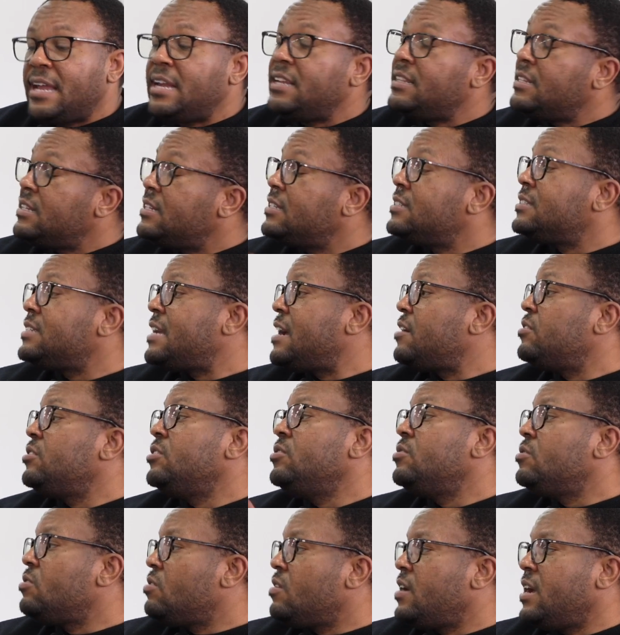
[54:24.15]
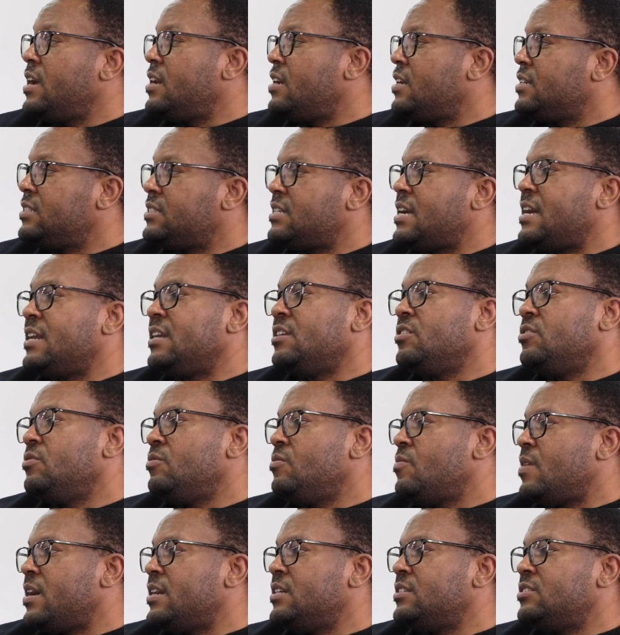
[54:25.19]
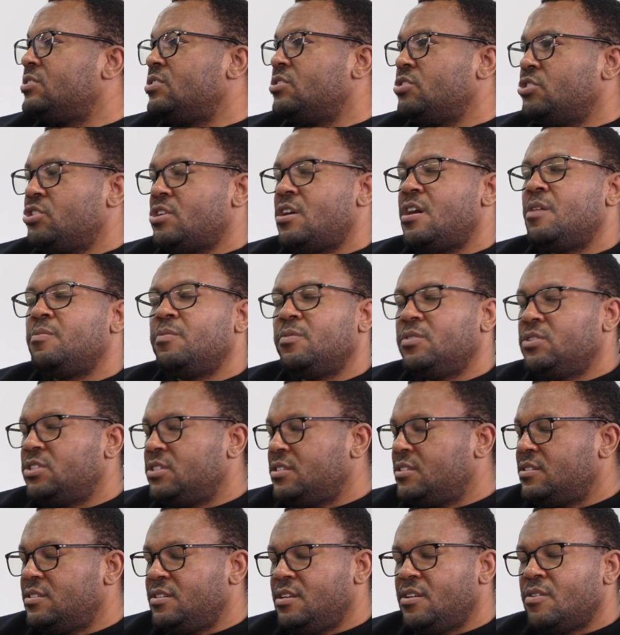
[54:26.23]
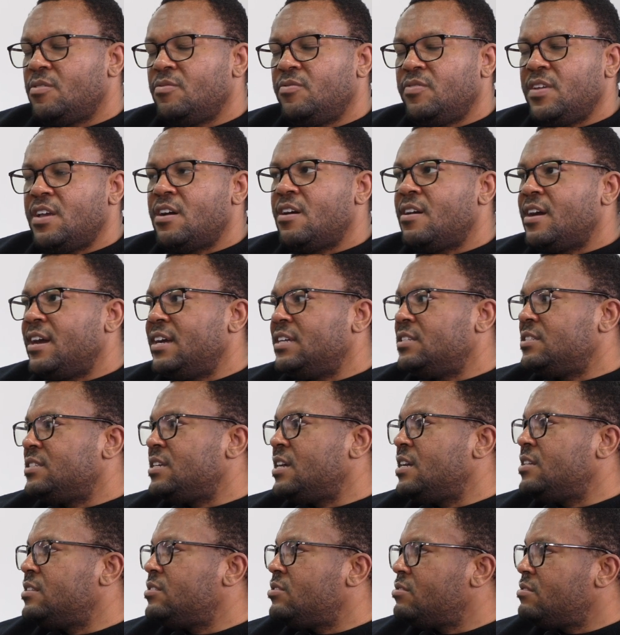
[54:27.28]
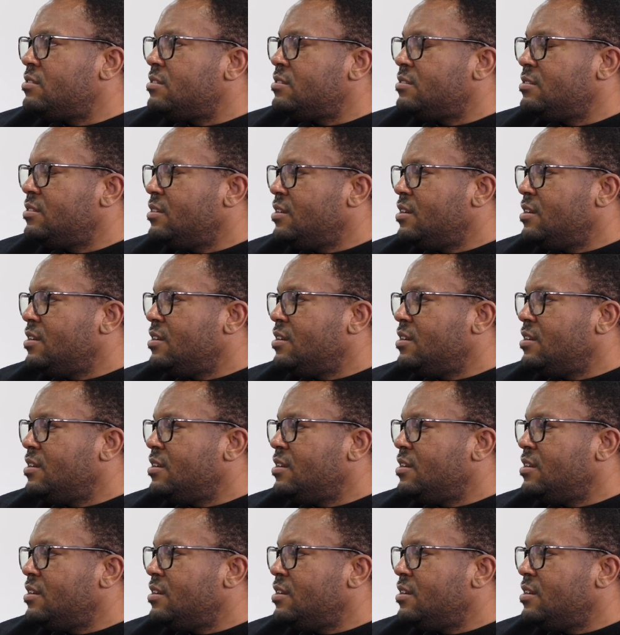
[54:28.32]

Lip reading: And then it's how do you create exciting new ways to shop, which is, VR headsets or